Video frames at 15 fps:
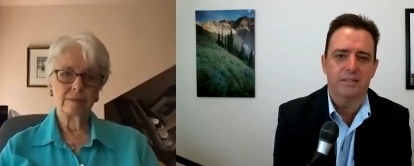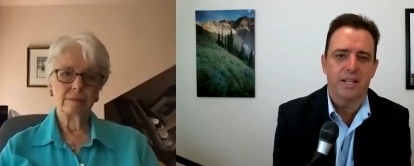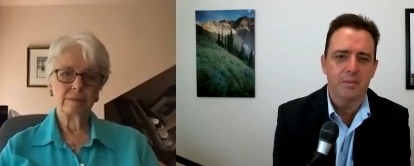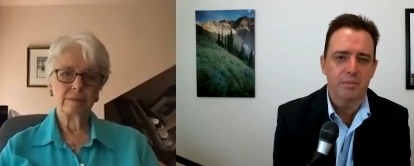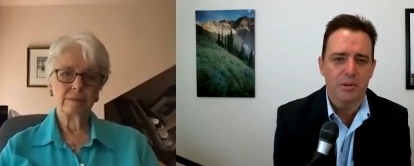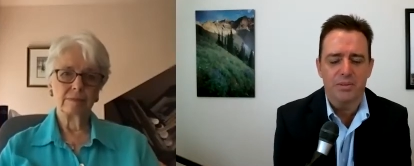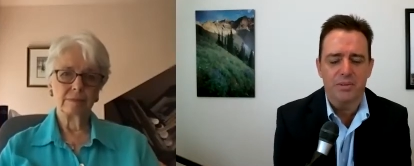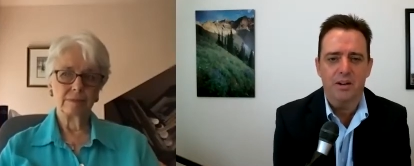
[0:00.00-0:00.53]
Speaker 1: uh,
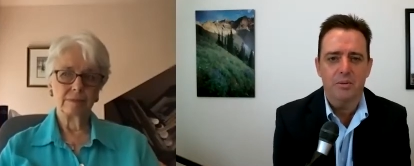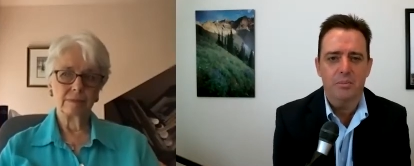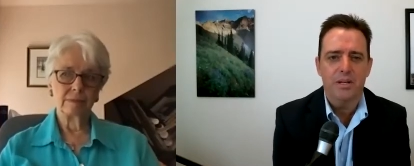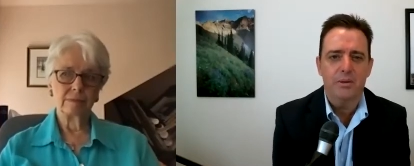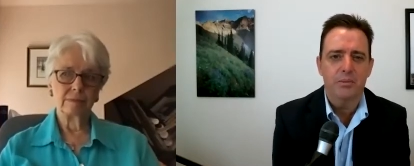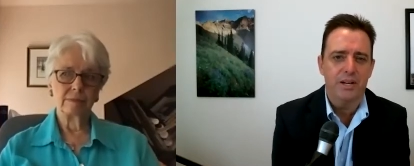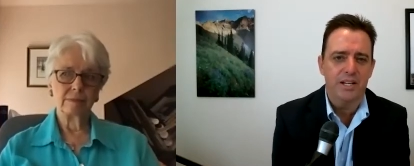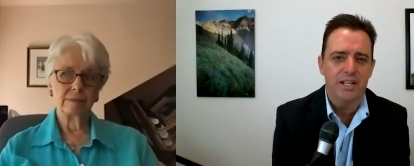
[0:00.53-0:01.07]

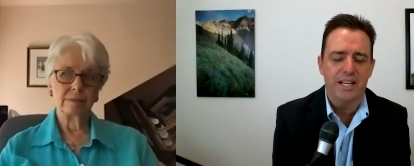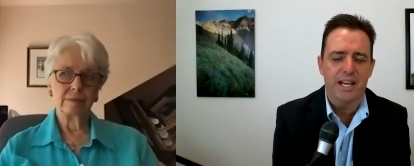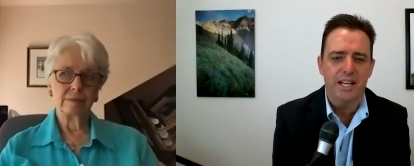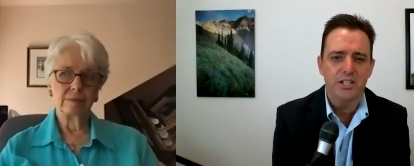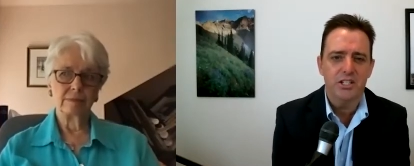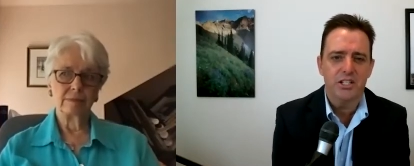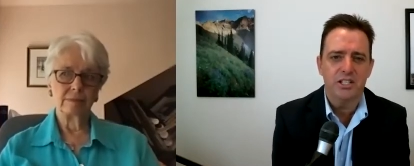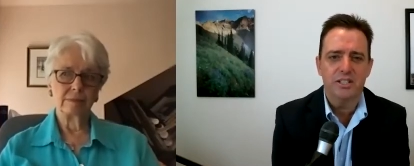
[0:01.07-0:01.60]
chemotherapy,
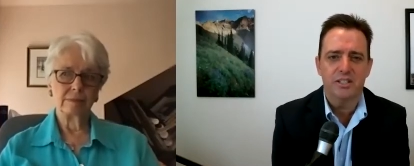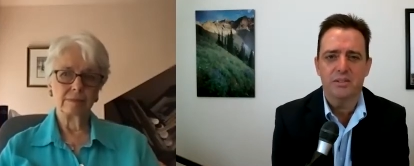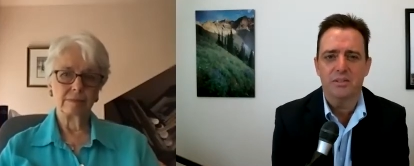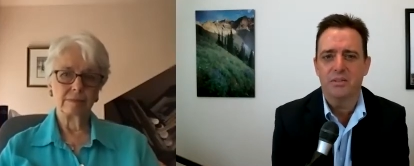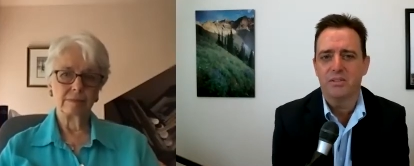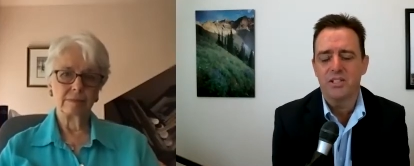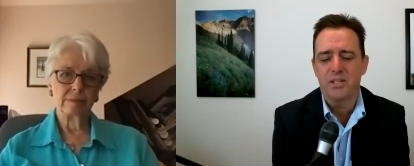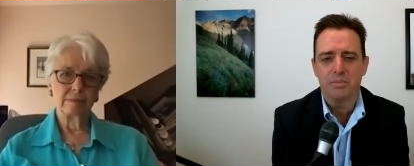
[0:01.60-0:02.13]

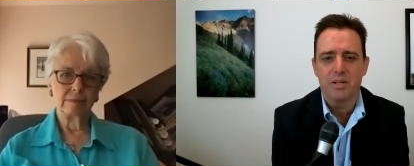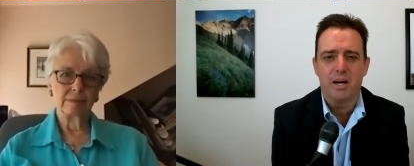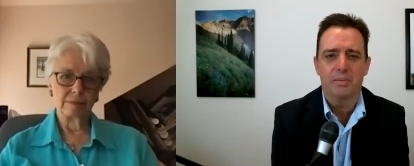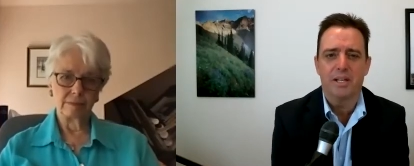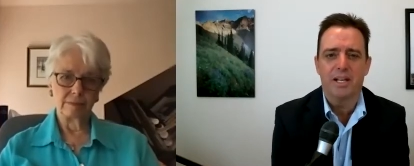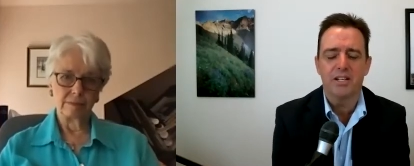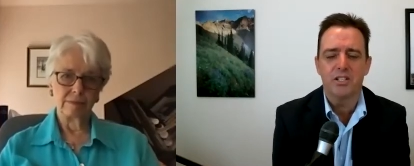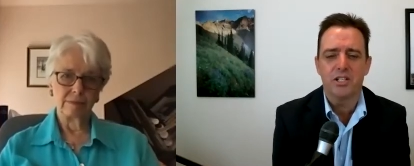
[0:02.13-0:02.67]
radiation, or some
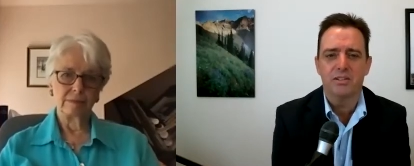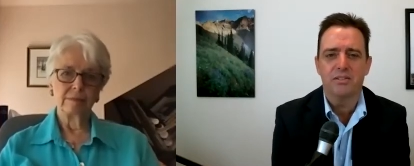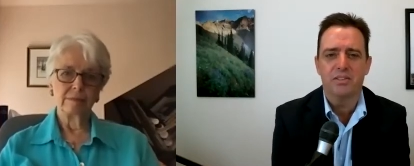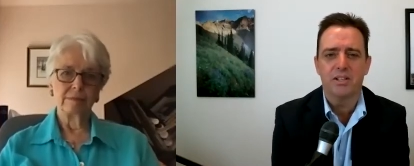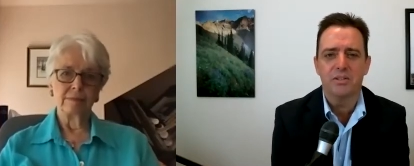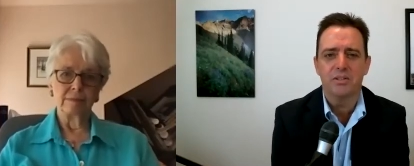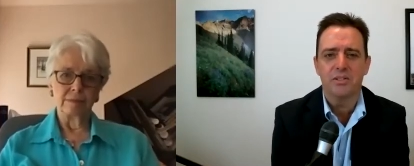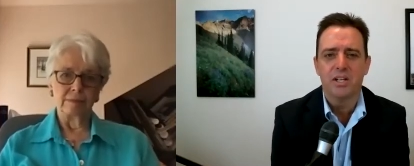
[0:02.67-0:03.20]
combination
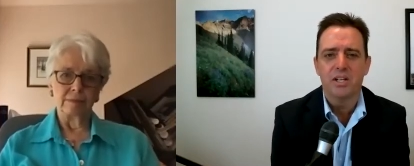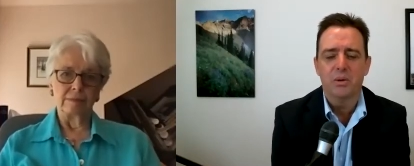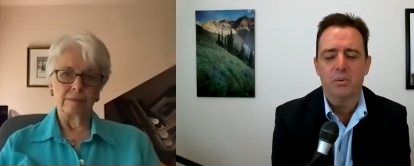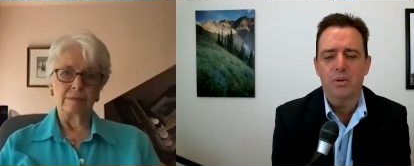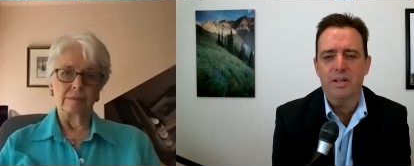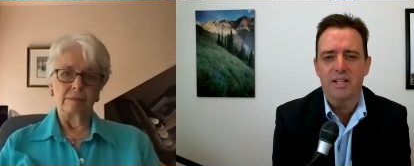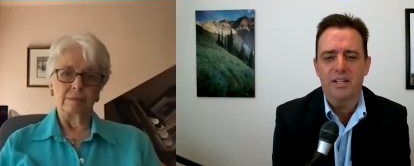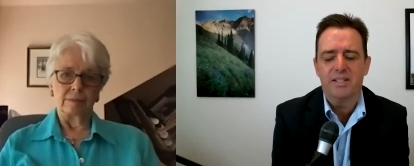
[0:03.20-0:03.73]
of those?
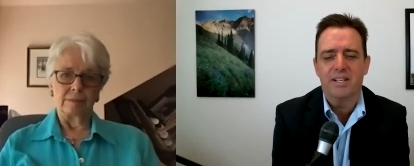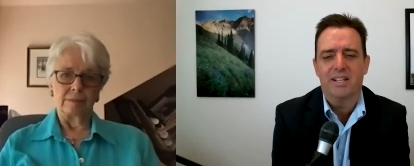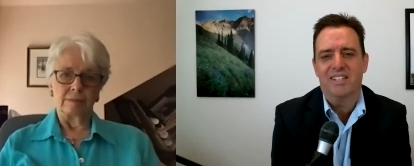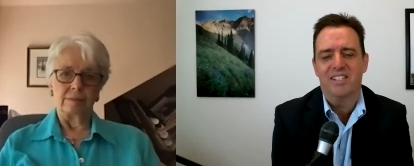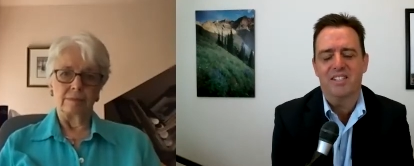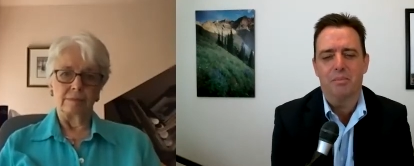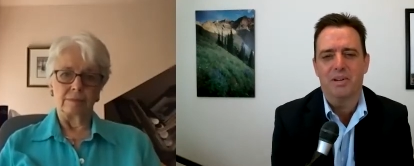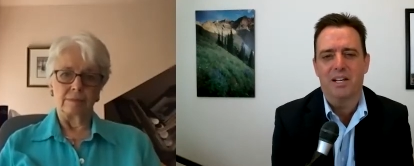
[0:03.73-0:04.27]
What can you
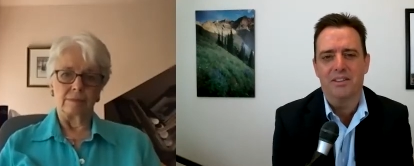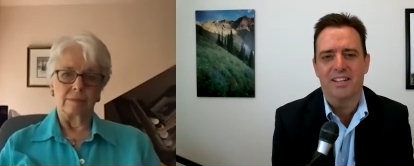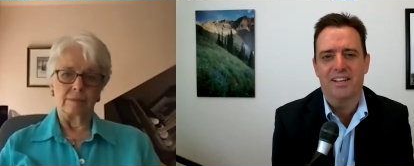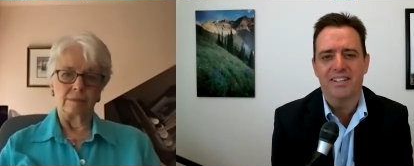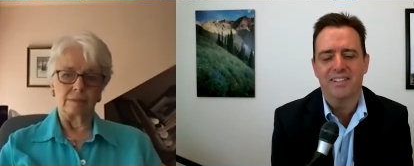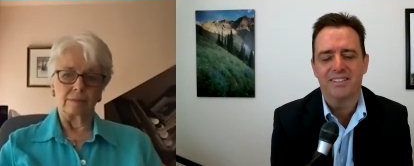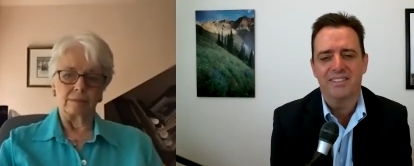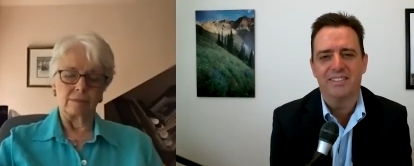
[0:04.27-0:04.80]
tell us
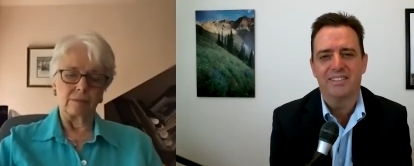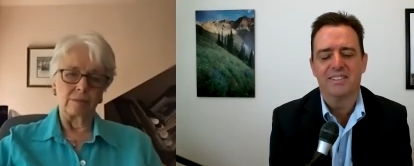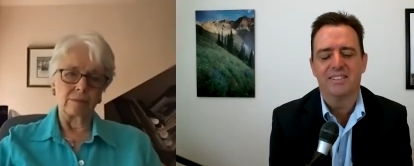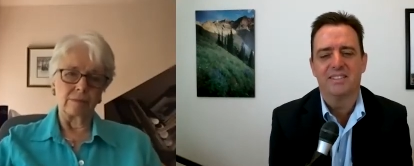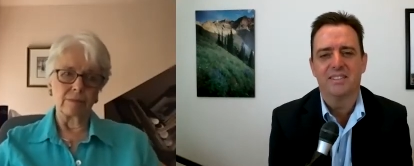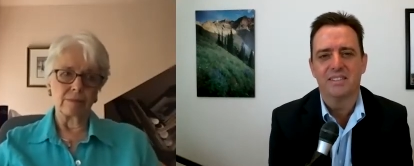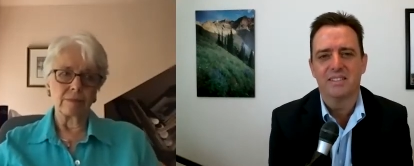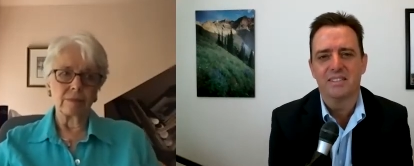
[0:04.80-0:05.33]
about that?
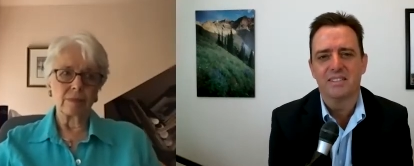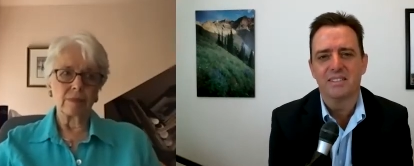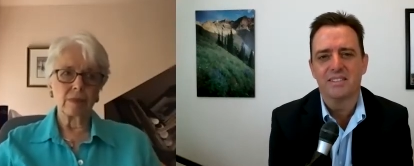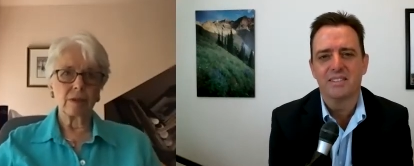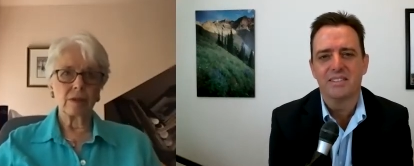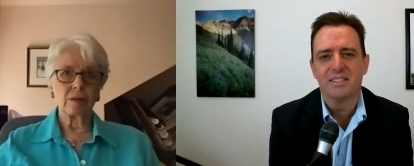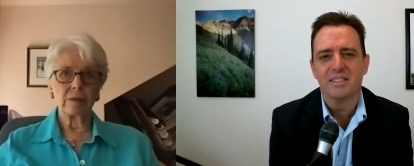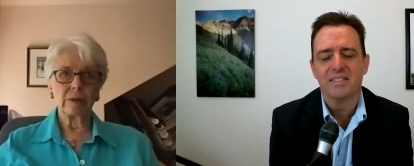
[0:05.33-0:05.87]

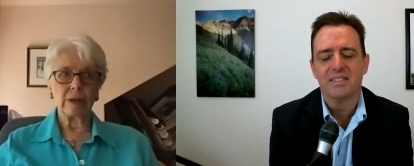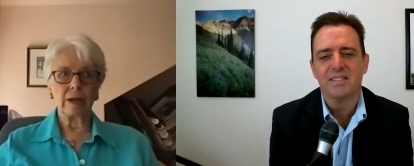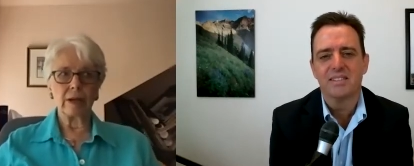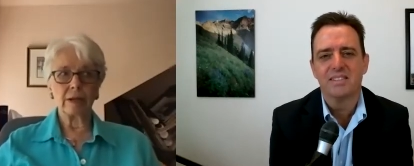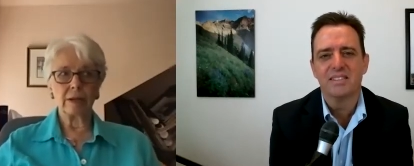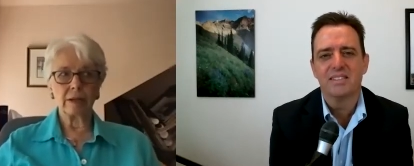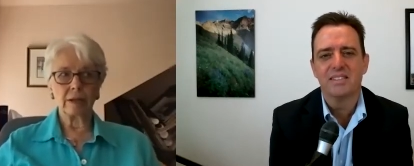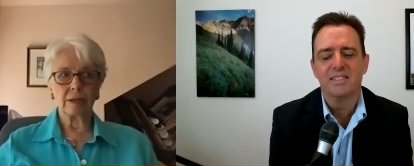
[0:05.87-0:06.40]
Speaker 2: Well,
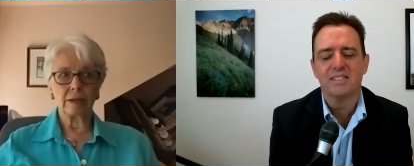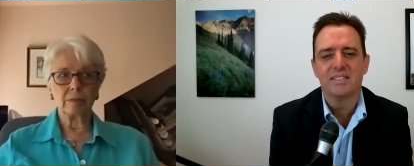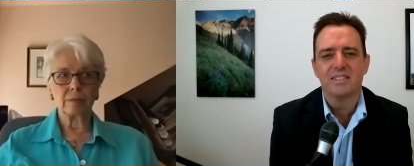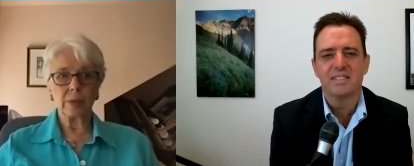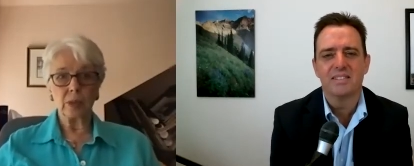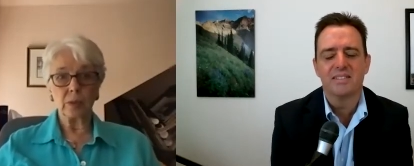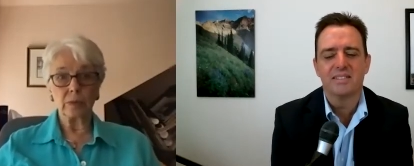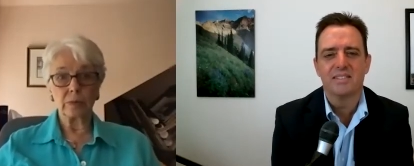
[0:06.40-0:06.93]
I
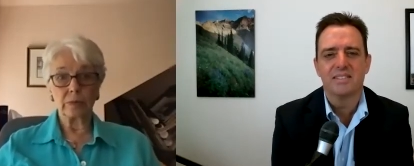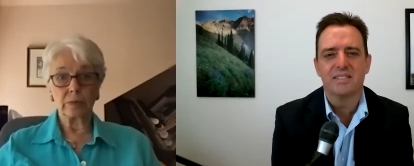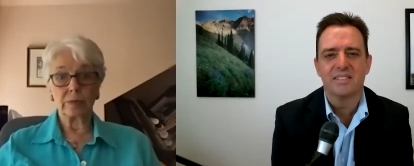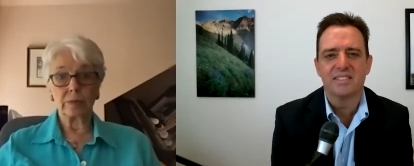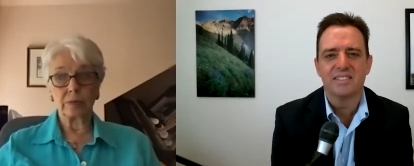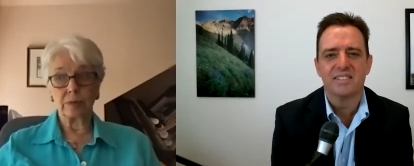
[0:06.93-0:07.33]
had both